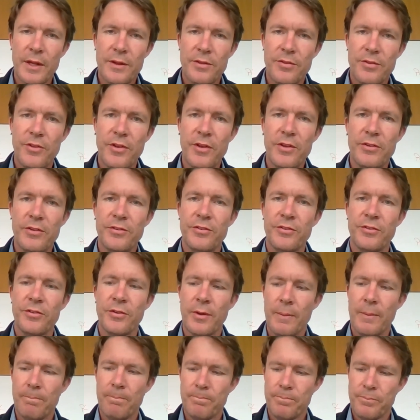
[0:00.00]
that
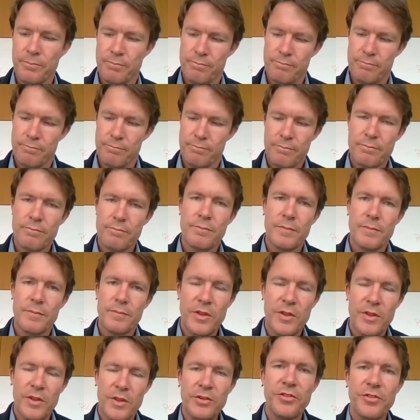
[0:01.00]
these
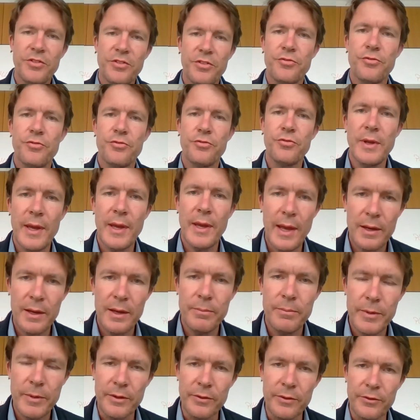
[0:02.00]
3
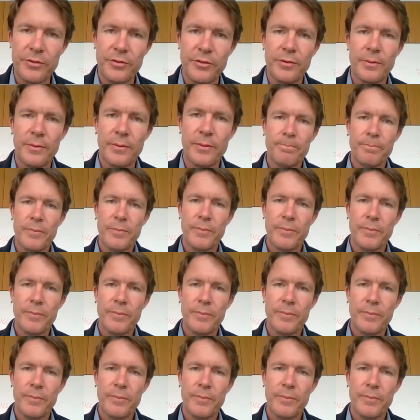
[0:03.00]
elements,